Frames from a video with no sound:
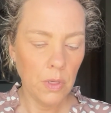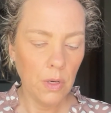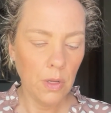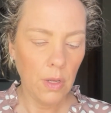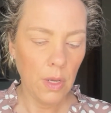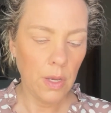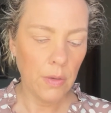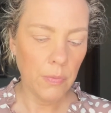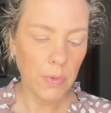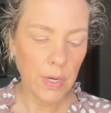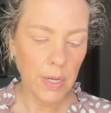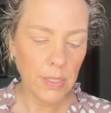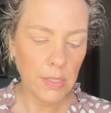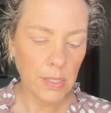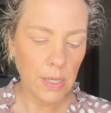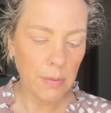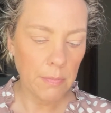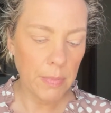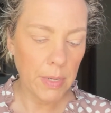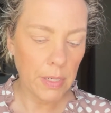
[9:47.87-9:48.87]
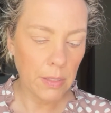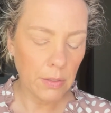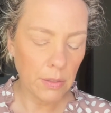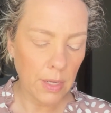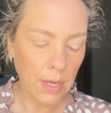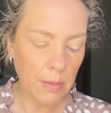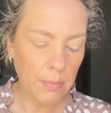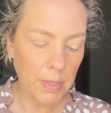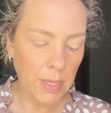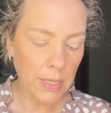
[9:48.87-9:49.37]
and when I say middle,
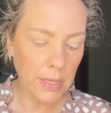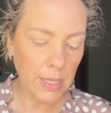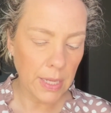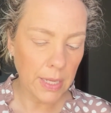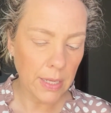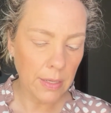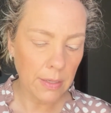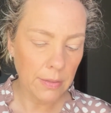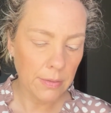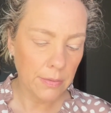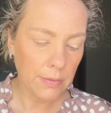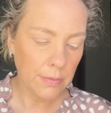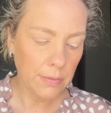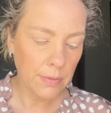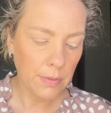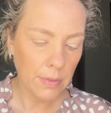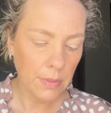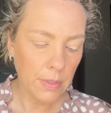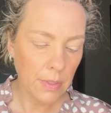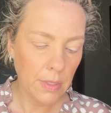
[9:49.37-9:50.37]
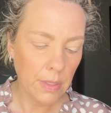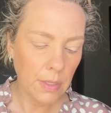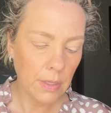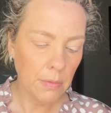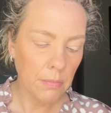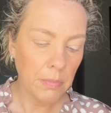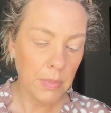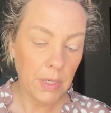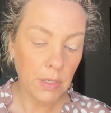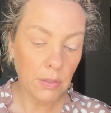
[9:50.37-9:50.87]
I mean like
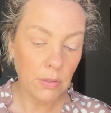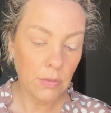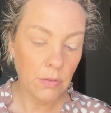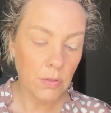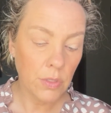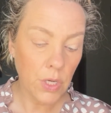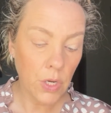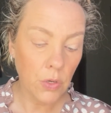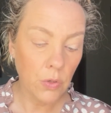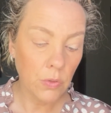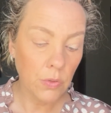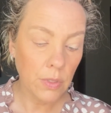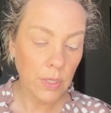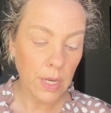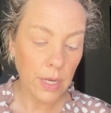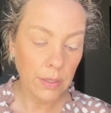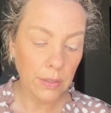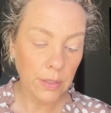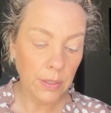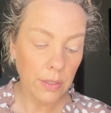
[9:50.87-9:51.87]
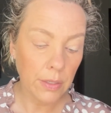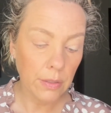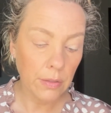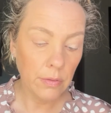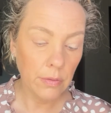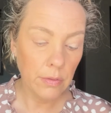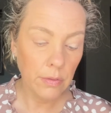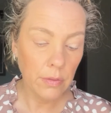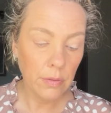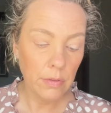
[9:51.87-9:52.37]
middle tone color.
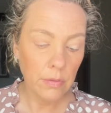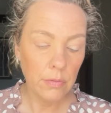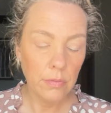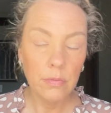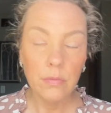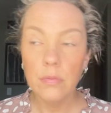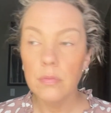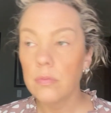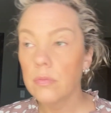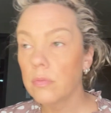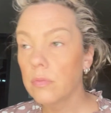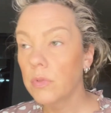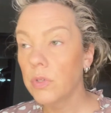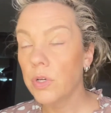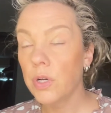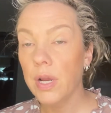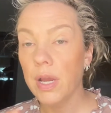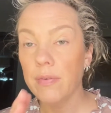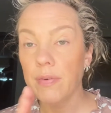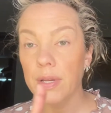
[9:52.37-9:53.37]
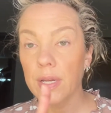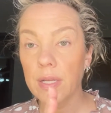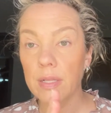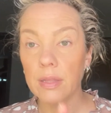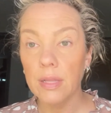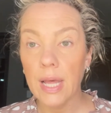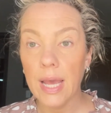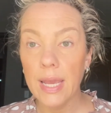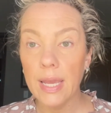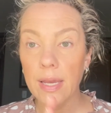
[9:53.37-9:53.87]
You're having a
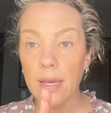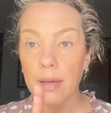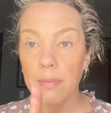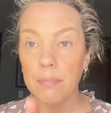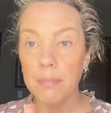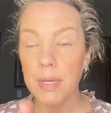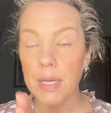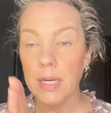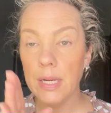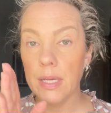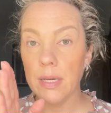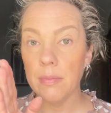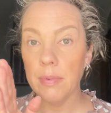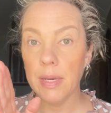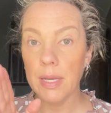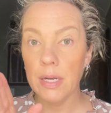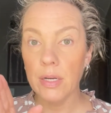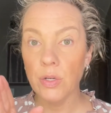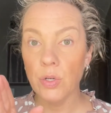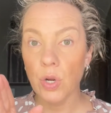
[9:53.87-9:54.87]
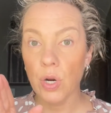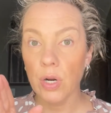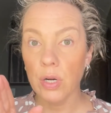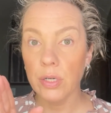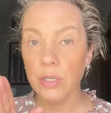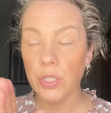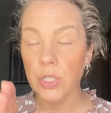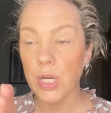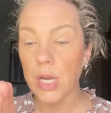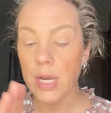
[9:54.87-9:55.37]
light, a medium, and a dark
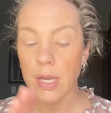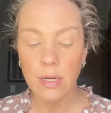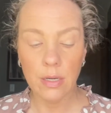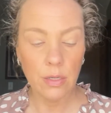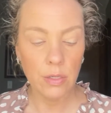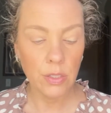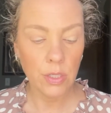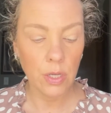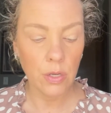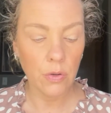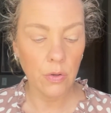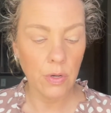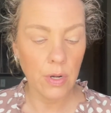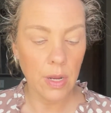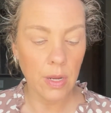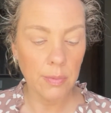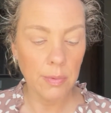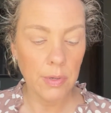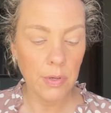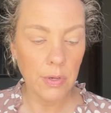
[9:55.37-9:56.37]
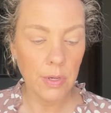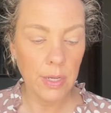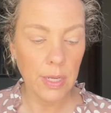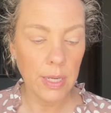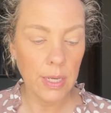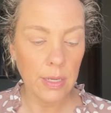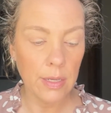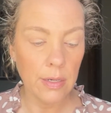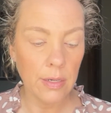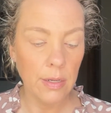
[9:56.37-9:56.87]
shade. So now I'm going
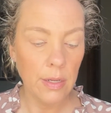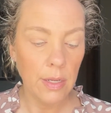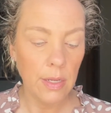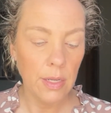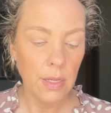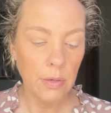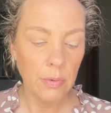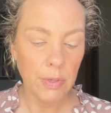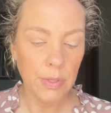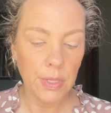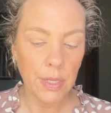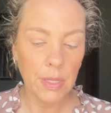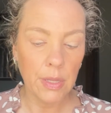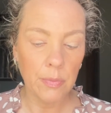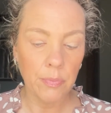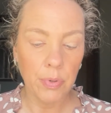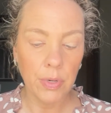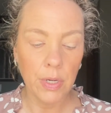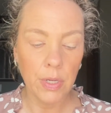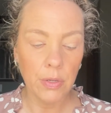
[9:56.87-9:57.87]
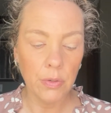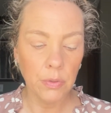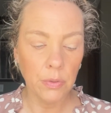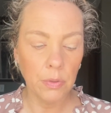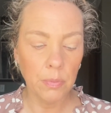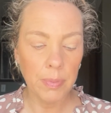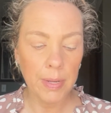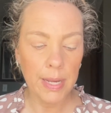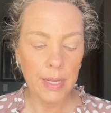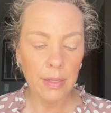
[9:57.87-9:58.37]
in within the Pretty Cool
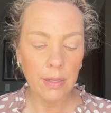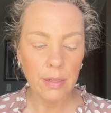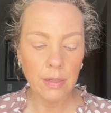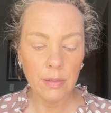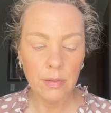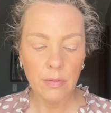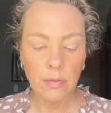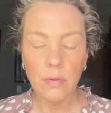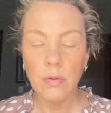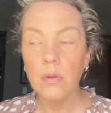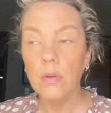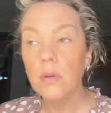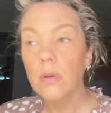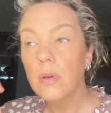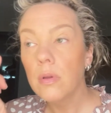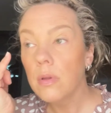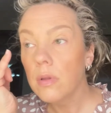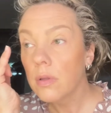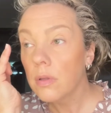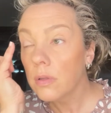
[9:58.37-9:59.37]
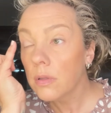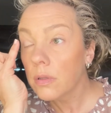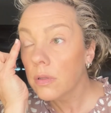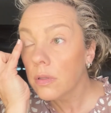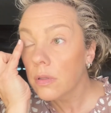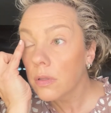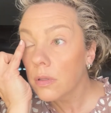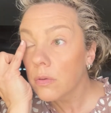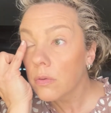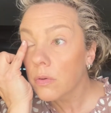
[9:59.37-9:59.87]
palette,
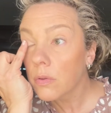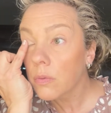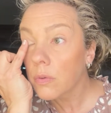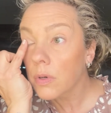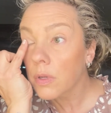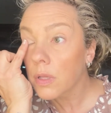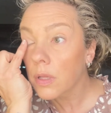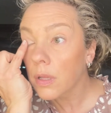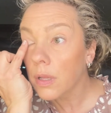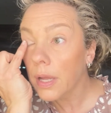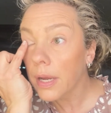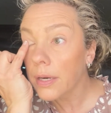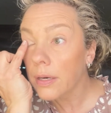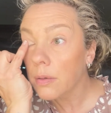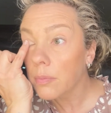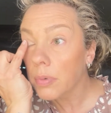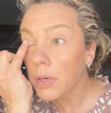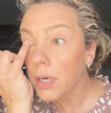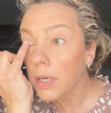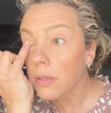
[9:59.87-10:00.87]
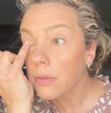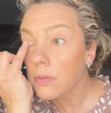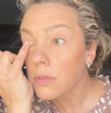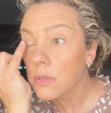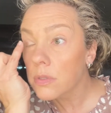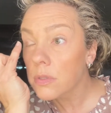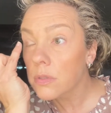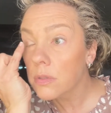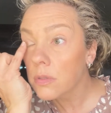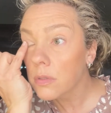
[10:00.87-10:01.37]
with one of the lighter browns.